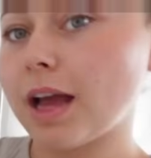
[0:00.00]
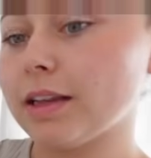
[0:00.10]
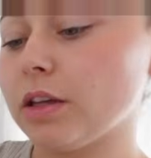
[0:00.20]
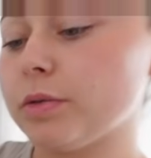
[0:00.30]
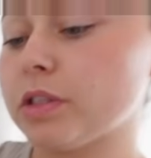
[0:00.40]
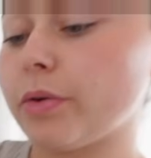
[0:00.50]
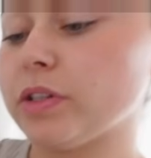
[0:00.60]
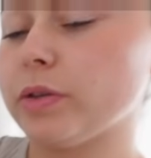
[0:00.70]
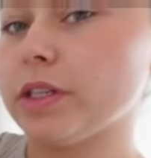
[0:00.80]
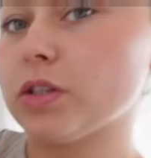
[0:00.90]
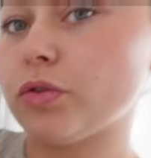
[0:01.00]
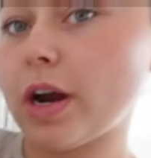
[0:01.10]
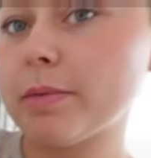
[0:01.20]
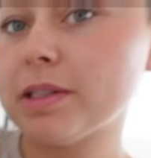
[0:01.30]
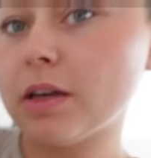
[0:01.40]
Kylo is going to his
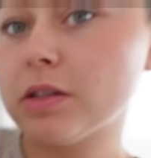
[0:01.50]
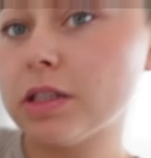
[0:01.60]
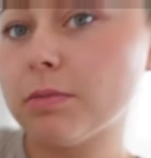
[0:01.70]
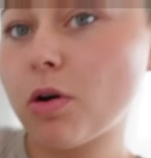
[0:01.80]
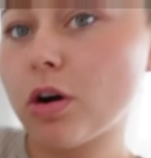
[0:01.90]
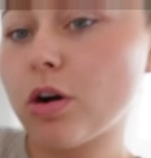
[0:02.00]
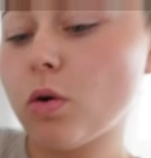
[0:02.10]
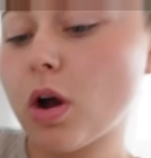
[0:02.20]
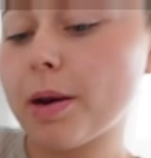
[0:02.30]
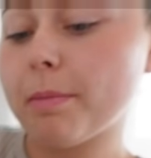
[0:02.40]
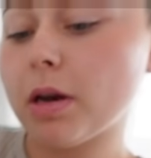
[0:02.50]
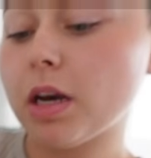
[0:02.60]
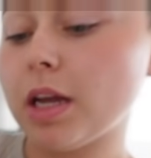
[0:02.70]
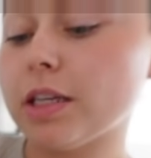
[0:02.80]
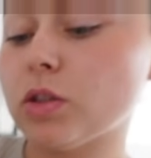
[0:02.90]
grandma's house tomorrow on
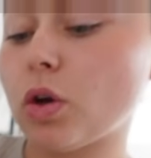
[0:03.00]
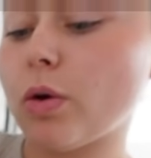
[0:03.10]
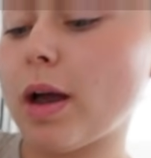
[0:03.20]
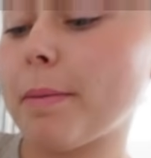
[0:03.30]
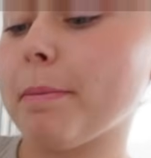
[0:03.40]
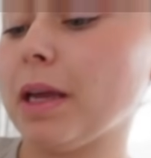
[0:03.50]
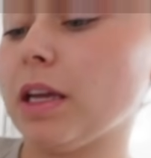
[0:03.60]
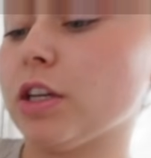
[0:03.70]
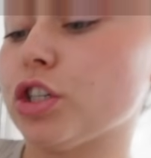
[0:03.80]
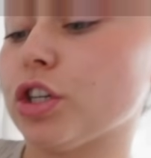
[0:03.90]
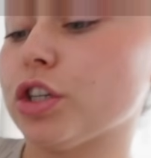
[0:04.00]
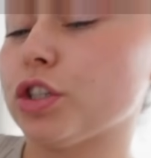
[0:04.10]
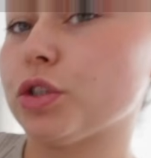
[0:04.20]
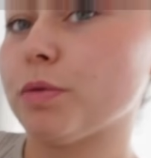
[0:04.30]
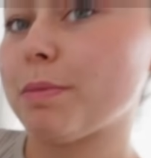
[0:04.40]
Monday, so I'm making sure
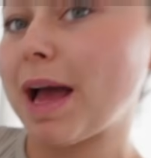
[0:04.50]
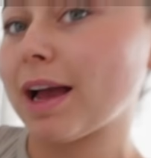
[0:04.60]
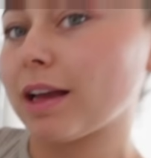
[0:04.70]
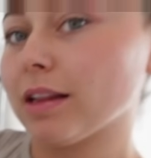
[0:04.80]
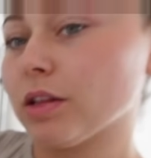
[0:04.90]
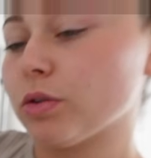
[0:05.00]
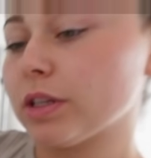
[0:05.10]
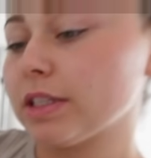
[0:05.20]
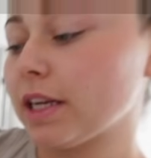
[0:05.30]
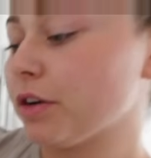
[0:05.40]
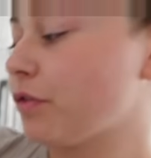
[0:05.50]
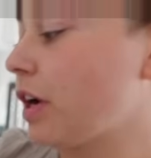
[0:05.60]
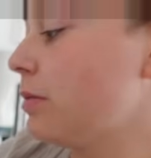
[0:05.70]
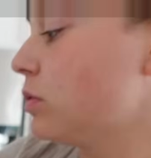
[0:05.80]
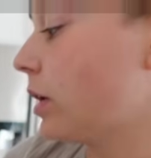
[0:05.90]
to pack a little container for
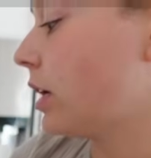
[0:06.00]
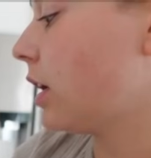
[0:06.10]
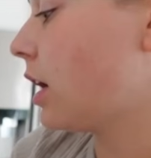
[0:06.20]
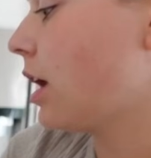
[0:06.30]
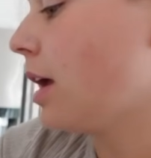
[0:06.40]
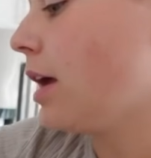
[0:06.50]
him so I can